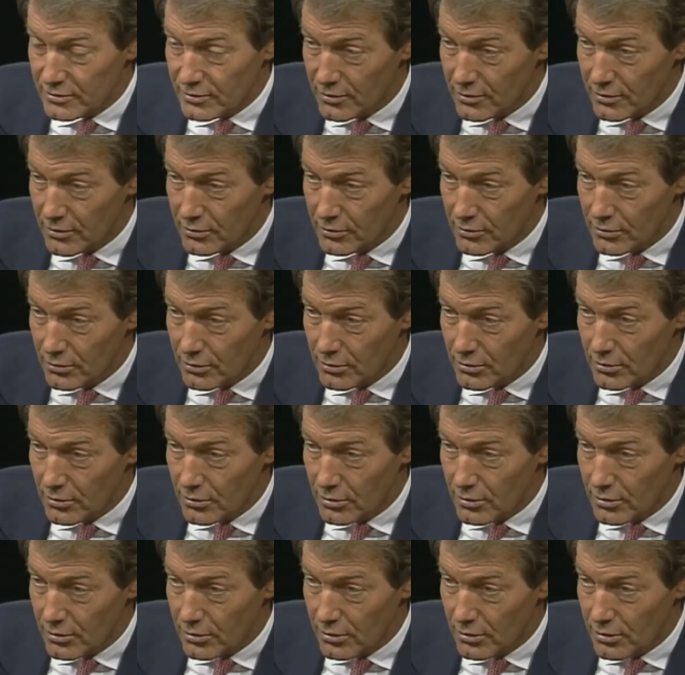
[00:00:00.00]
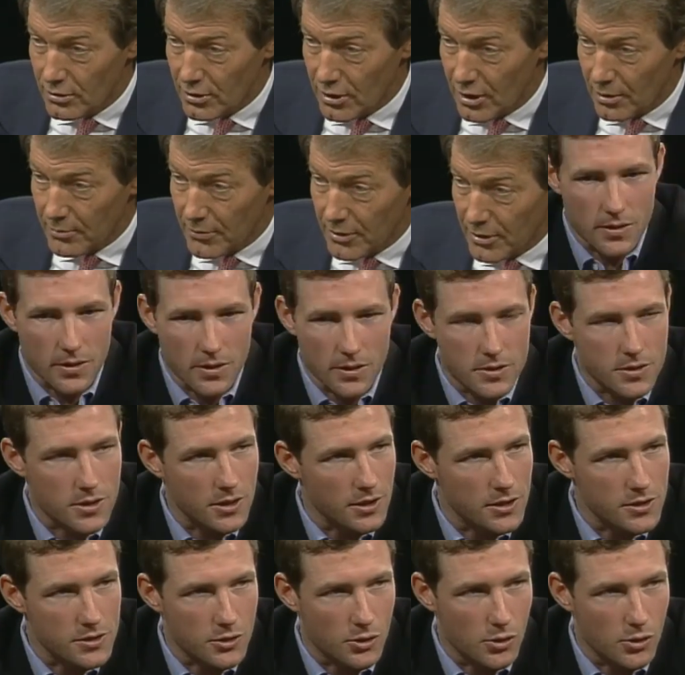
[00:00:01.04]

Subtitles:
Oh, yeah. Yeah, I mean, the city's